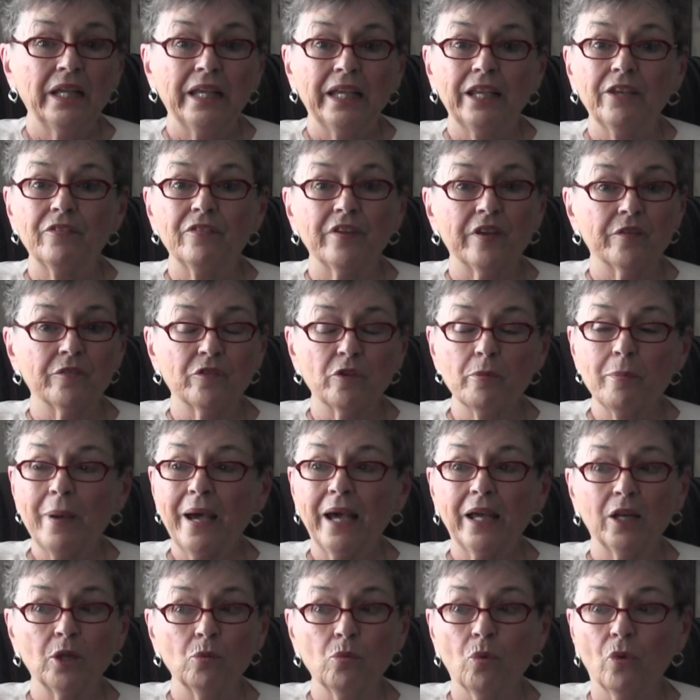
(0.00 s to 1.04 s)
If
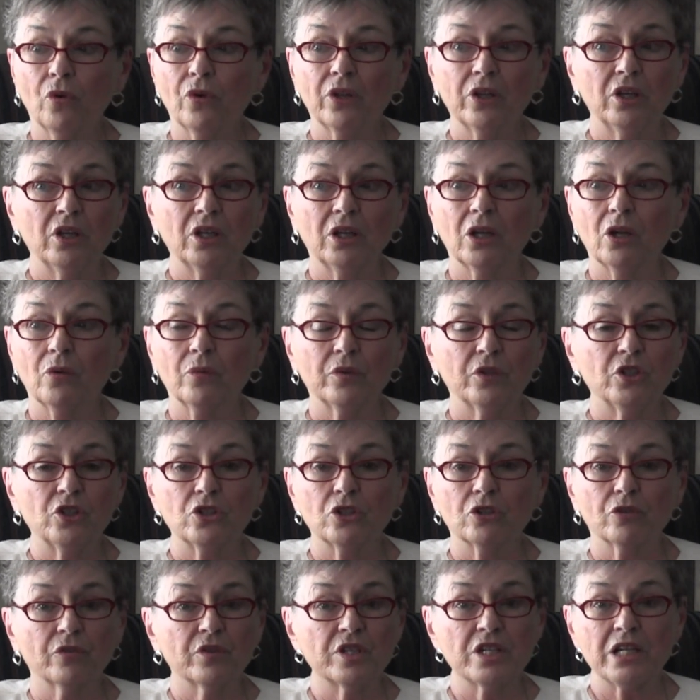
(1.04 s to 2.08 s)
everybody wanted to go
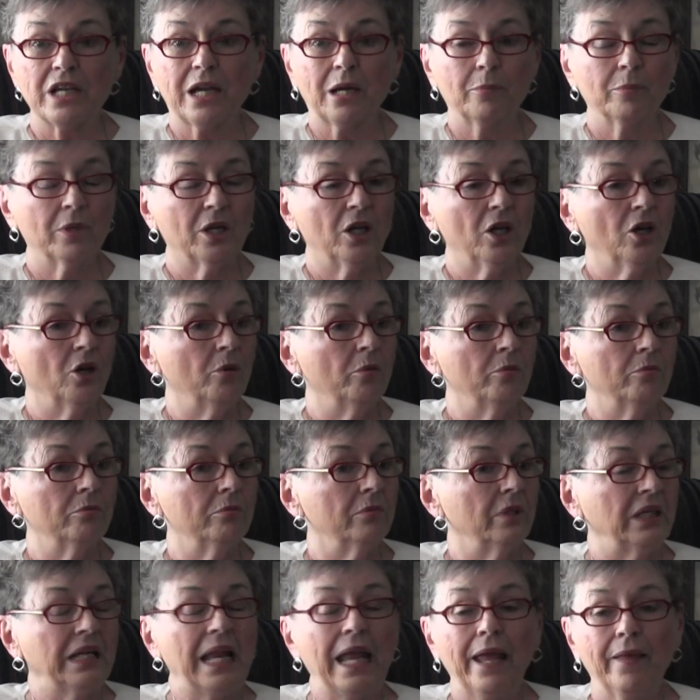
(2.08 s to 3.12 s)
into a retirement home
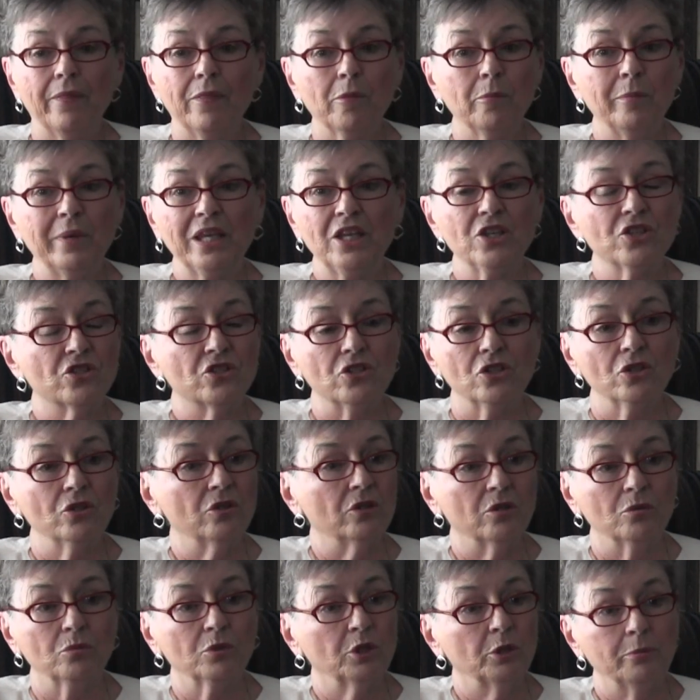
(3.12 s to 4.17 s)
and had the means to do
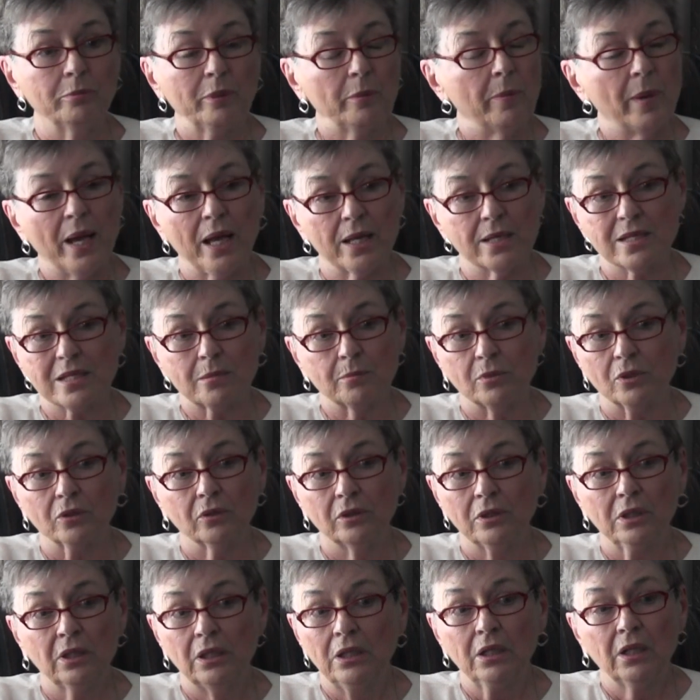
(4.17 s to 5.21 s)
it, it wouldn't be
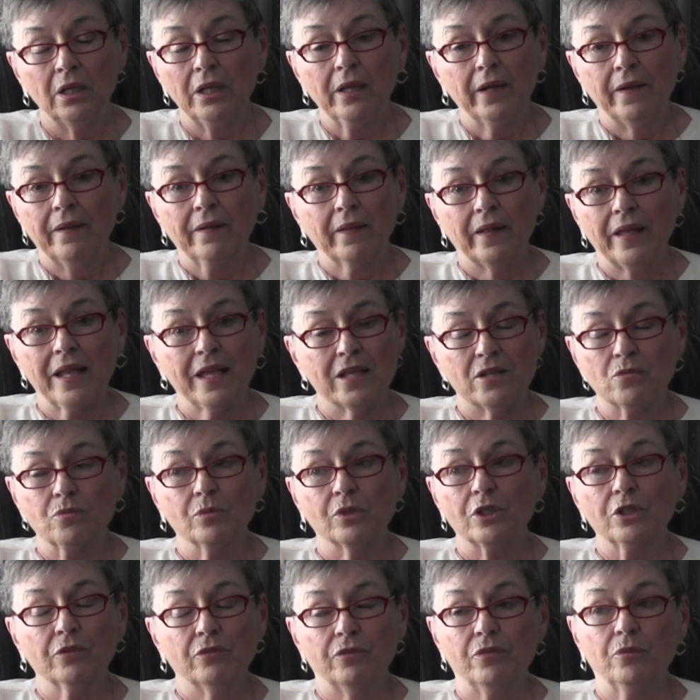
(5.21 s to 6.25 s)
possible. As
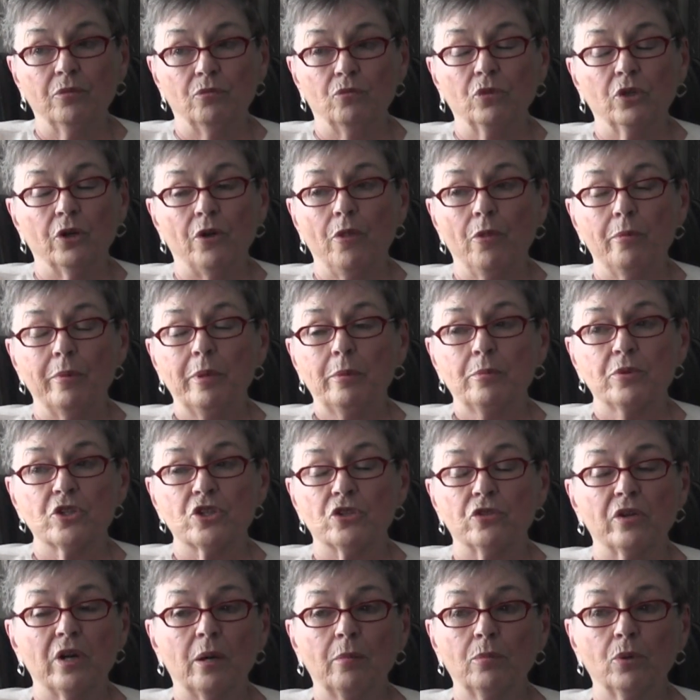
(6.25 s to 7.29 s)
one of the members
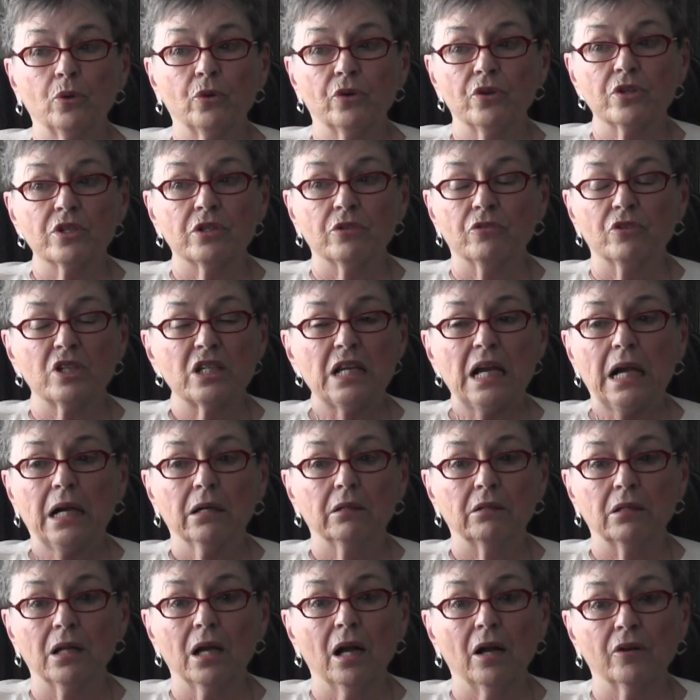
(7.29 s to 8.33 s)
on our board is a
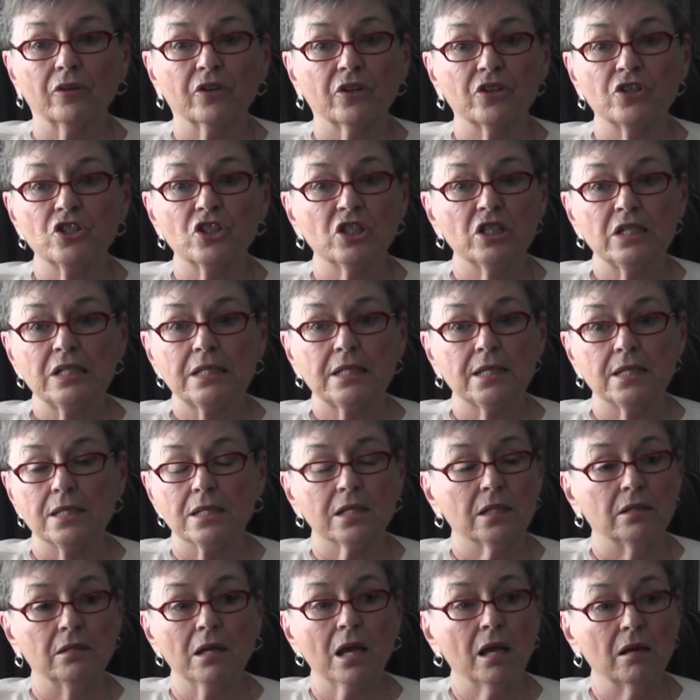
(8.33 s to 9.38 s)
retired doctor, and she says
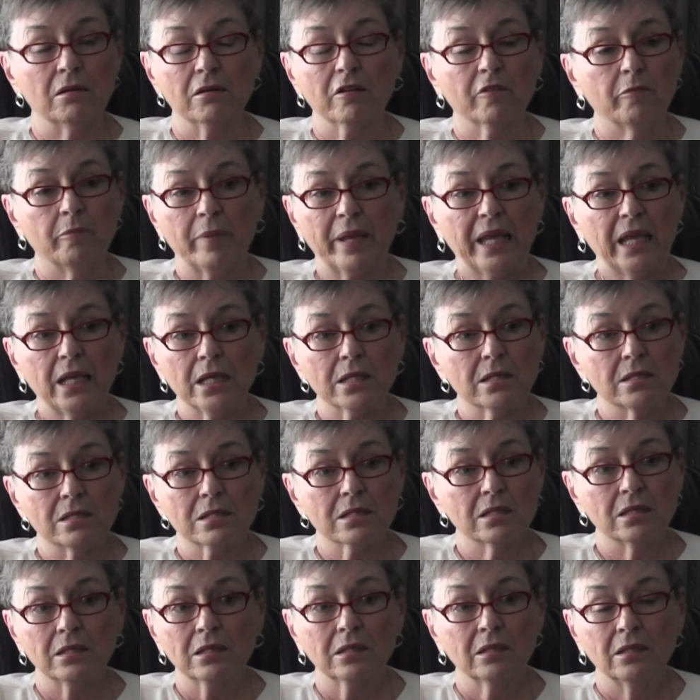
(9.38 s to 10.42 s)
there are not enough
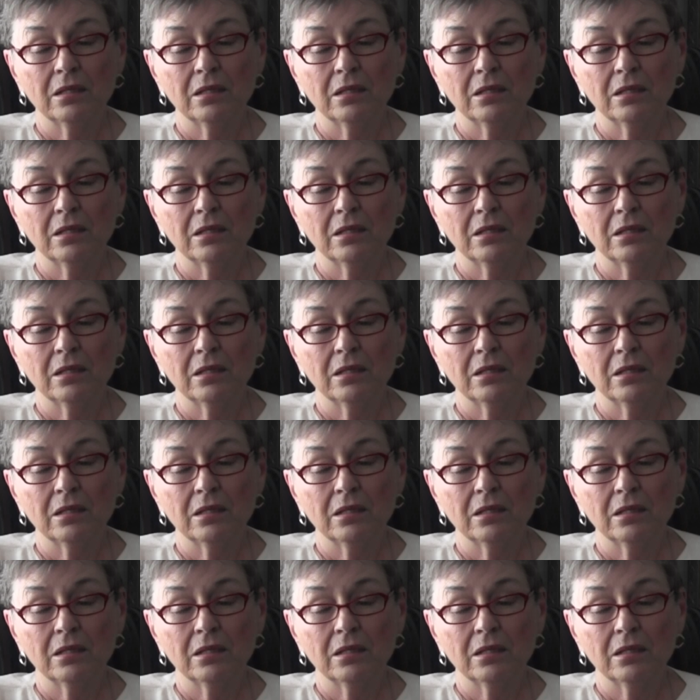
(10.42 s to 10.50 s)
beds.